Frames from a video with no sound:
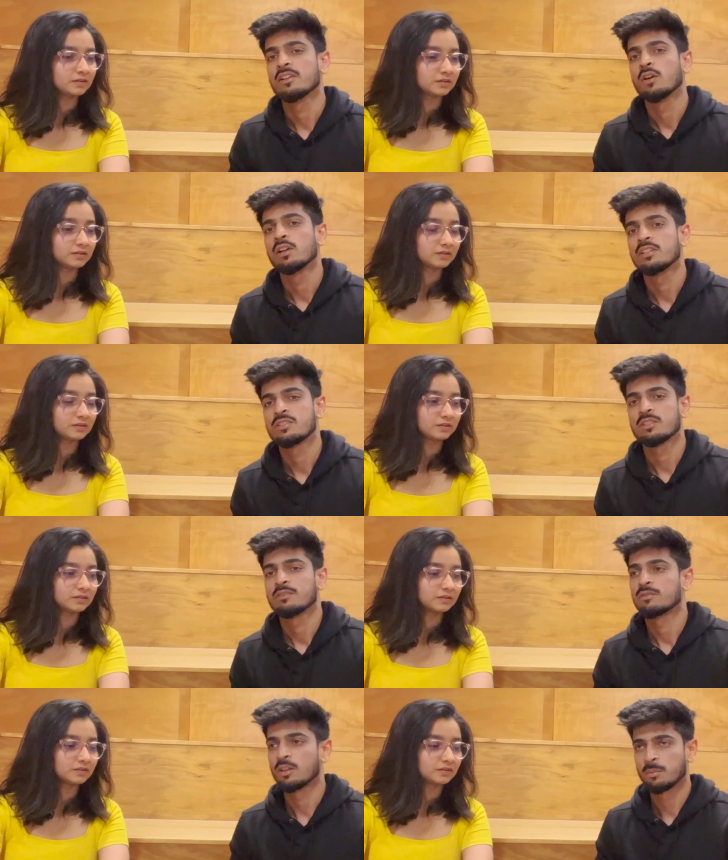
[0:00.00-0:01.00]
Speaker 1: a knowledge
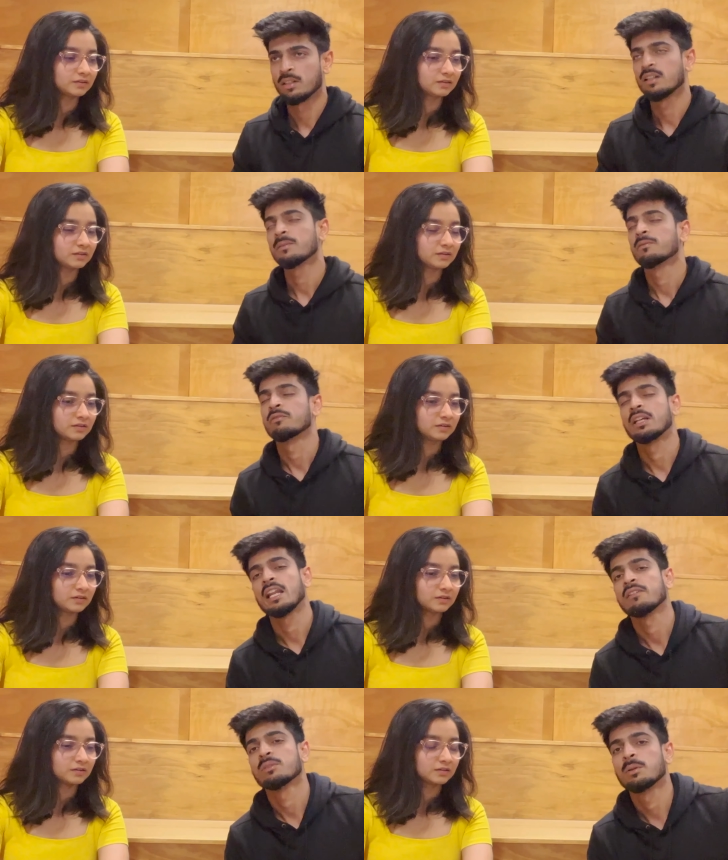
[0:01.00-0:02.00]
from her. We can
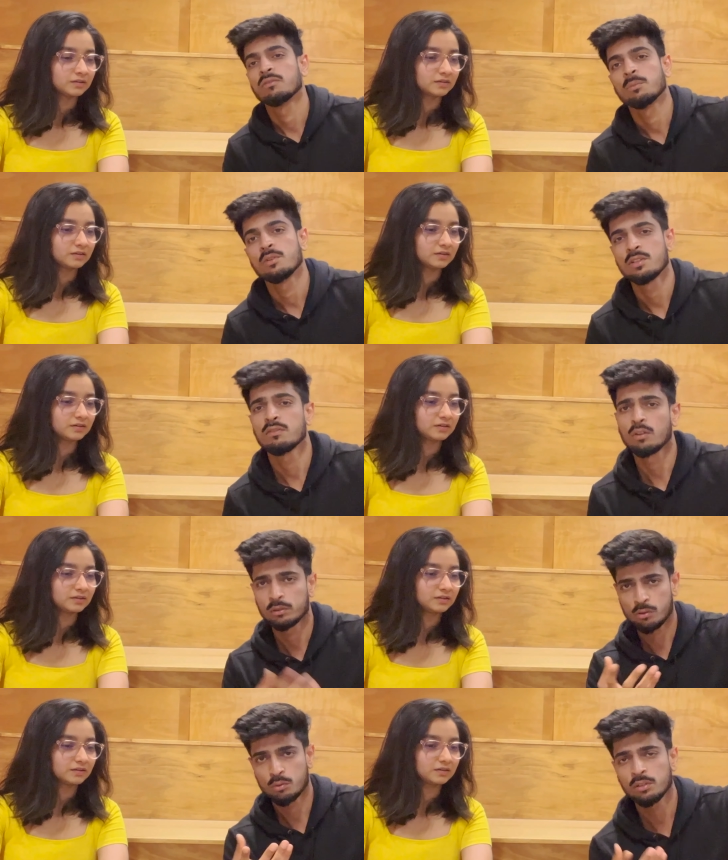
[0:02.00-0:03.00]
have some information for
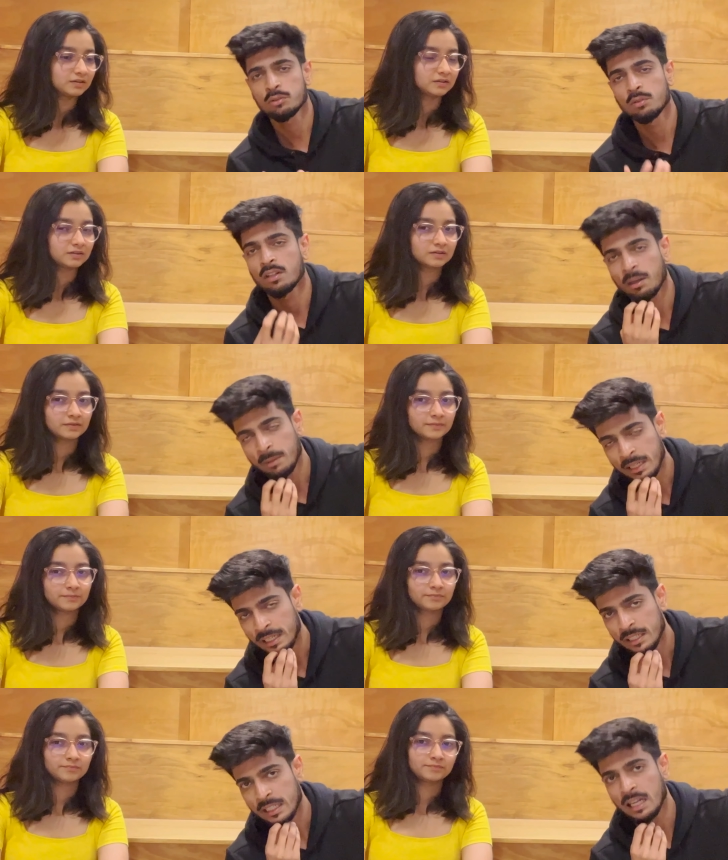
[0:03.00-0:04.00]
the students who are coming
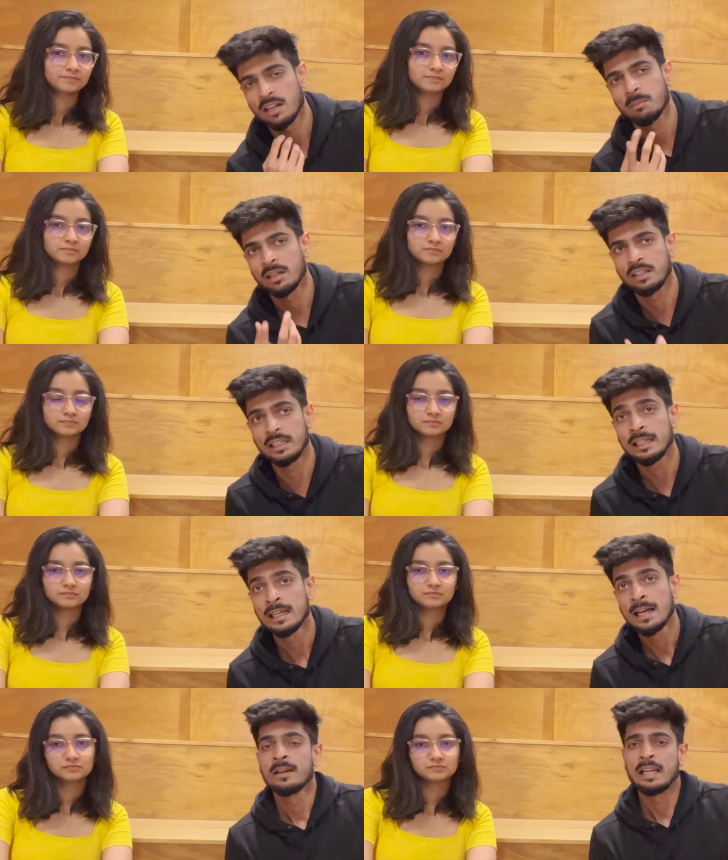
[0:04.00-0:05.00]
in RMIT
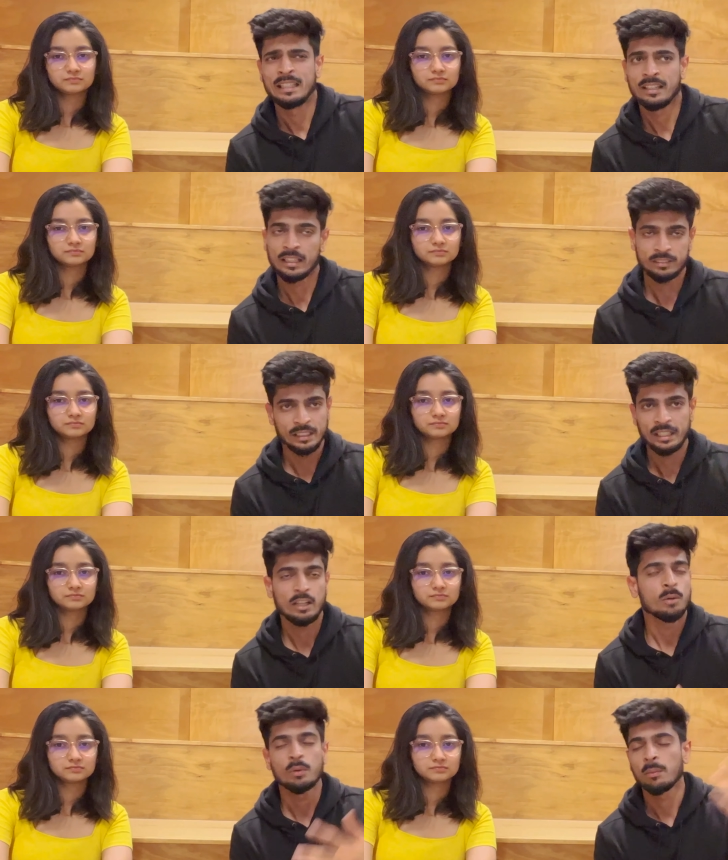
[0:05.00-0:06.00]
in the next
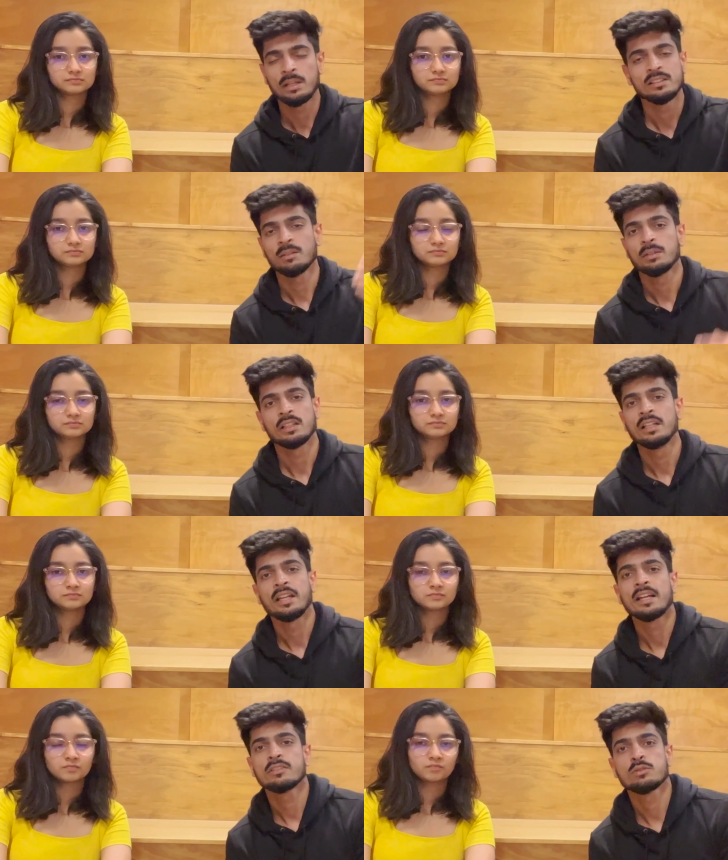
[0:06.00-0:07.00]
intake or probably in some other
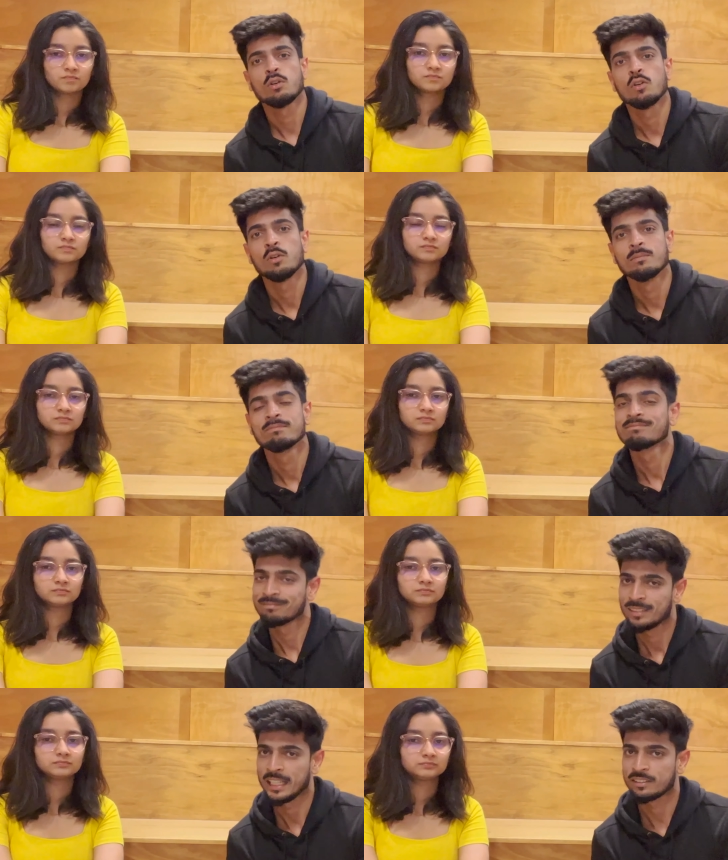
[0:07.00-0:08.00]
intake. So
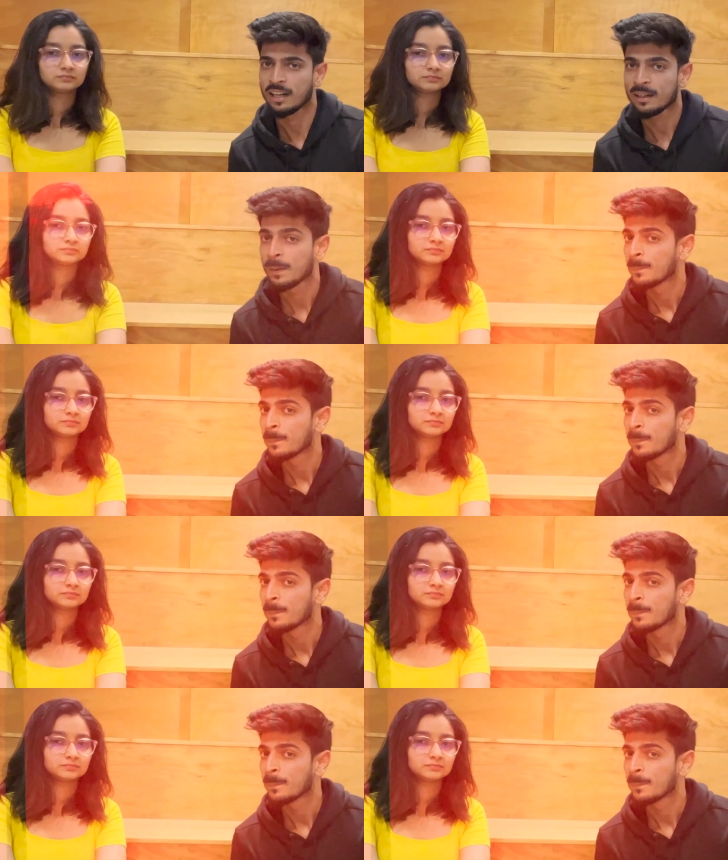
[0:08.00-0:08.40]
let's start.